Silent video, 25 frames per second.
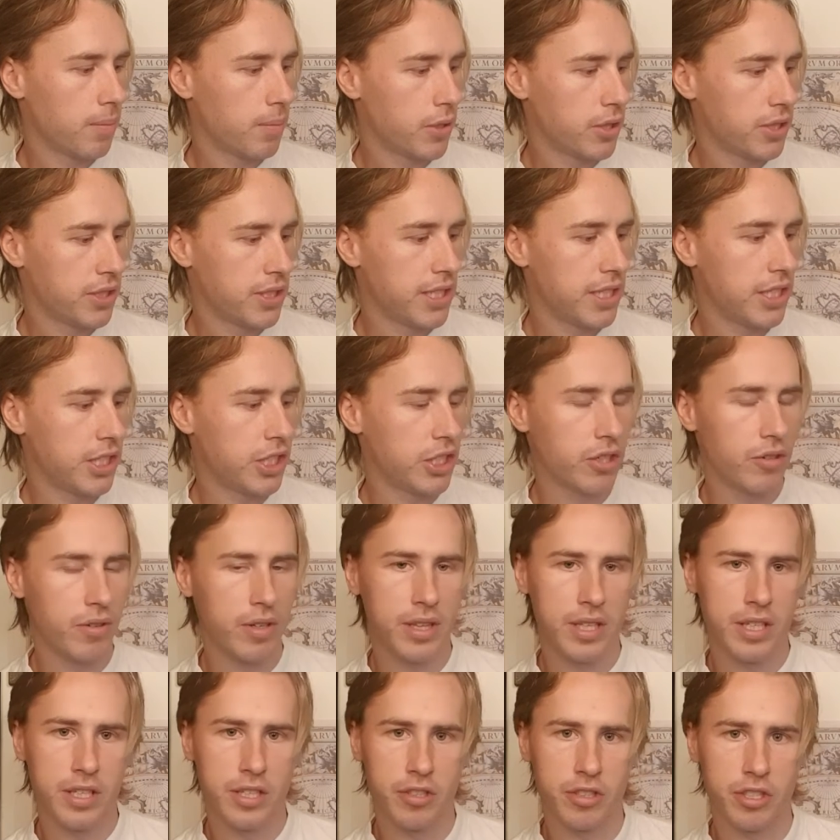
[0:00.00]
procedure
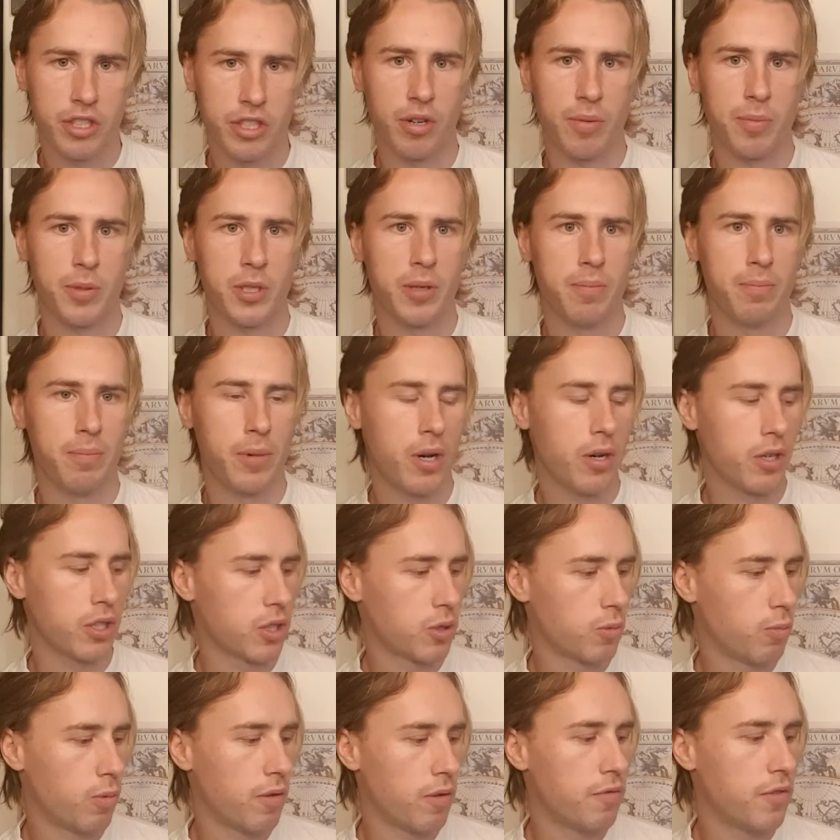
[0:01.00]
in the description
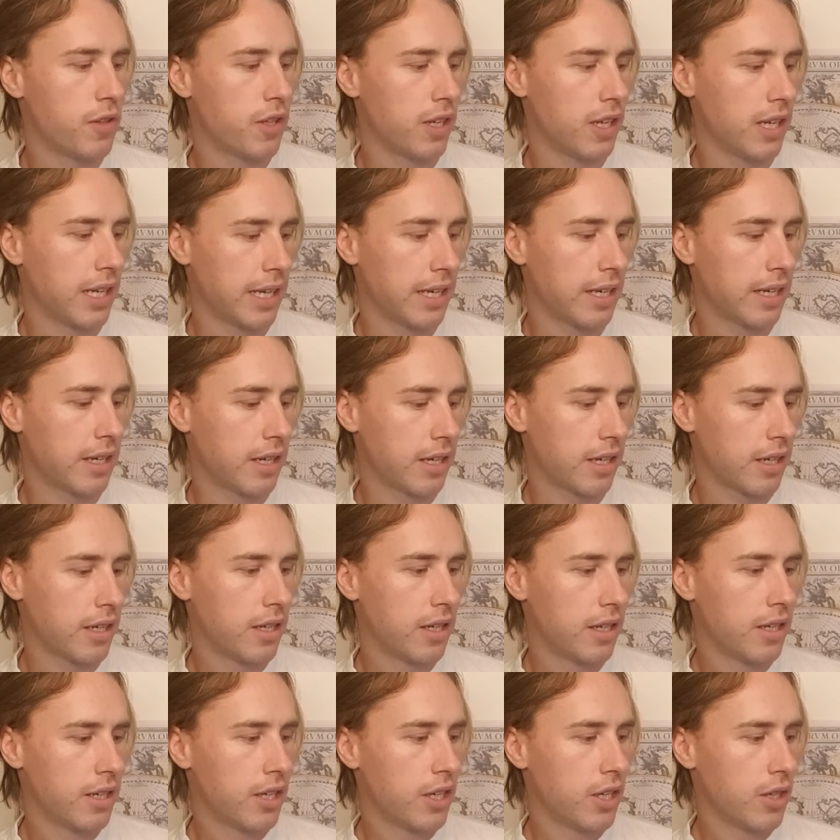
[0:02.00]
box with the
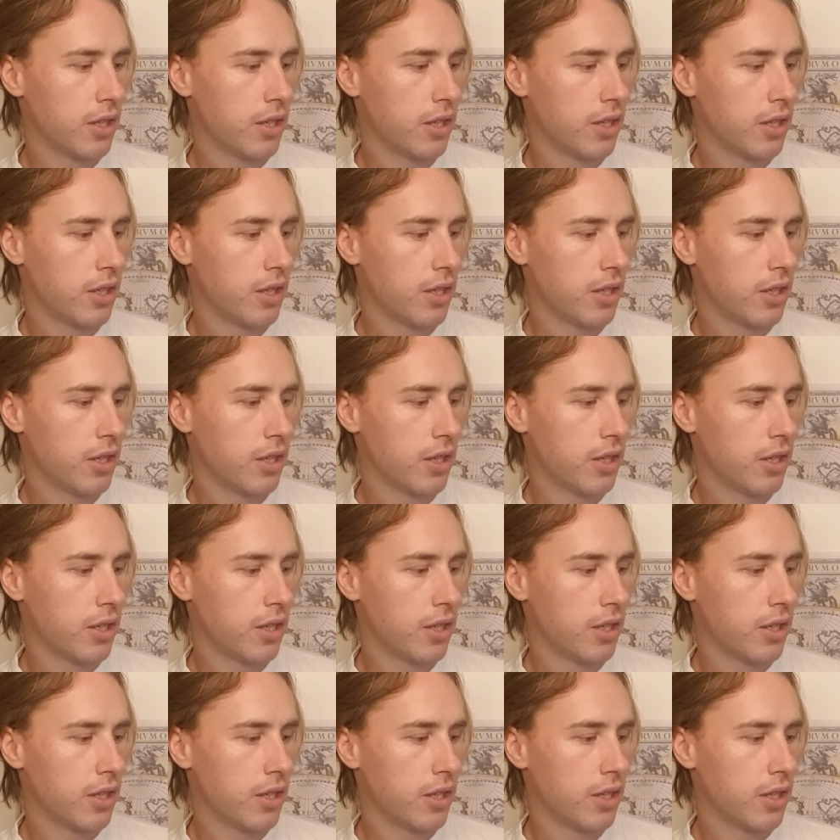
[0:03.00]
link